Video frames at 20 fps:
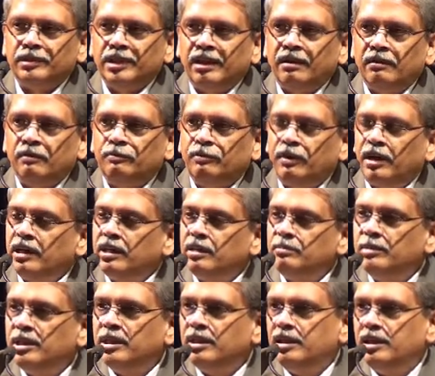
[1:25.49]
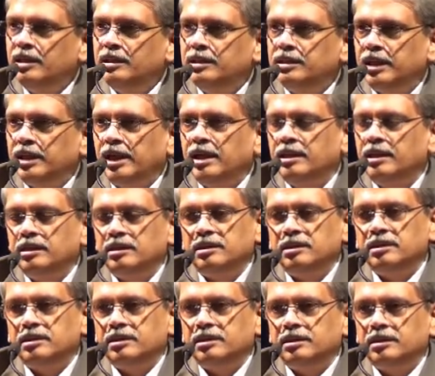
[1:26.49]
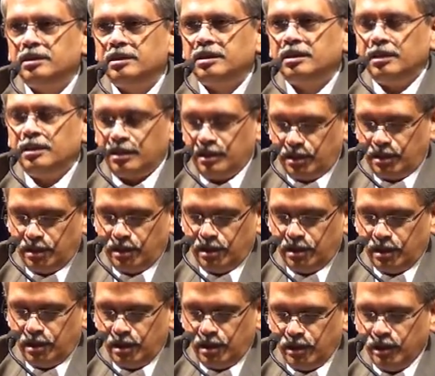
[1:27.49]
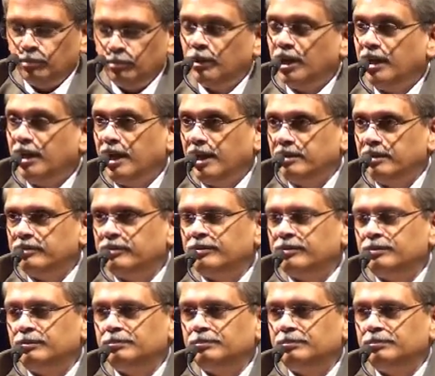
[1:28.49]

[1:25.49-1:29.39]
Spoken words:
that will fundamentally change human life.